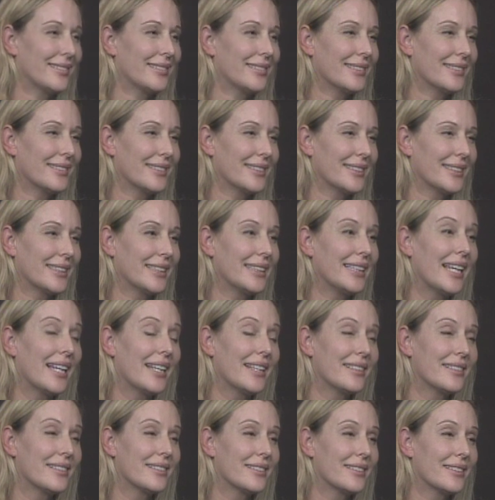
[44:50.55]
So it will
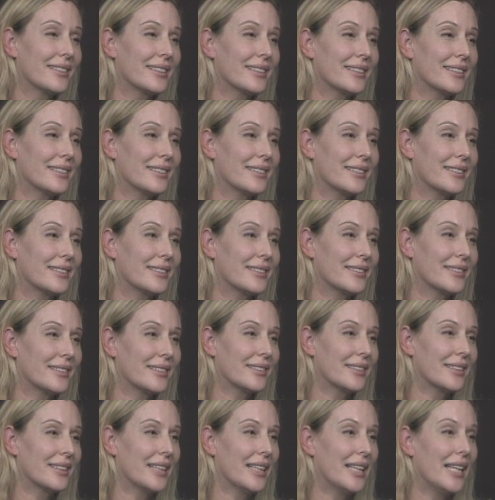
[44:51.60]
be
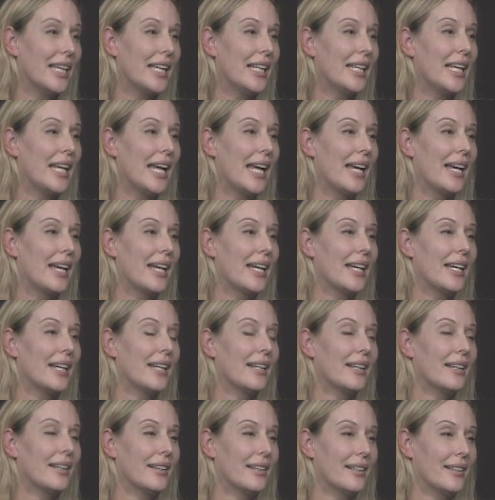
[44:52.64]
really
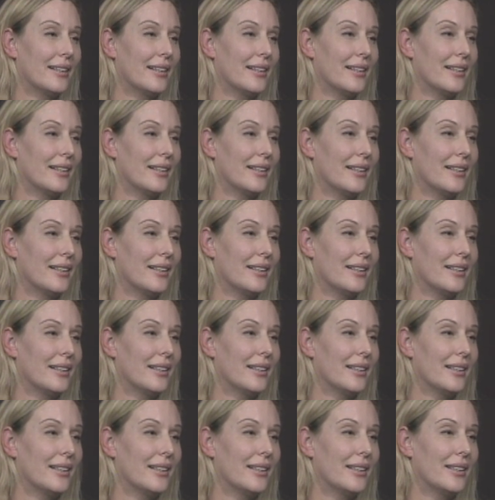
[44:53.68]
something new
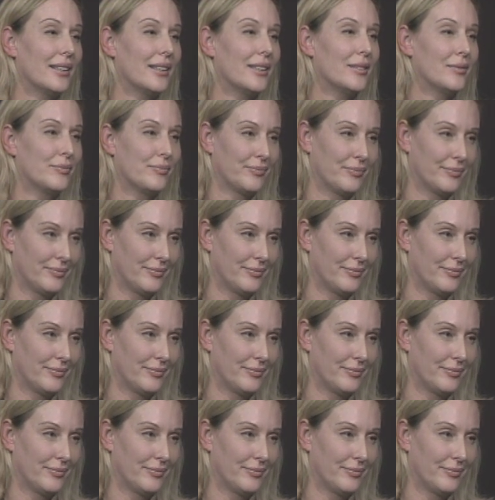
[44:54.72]
and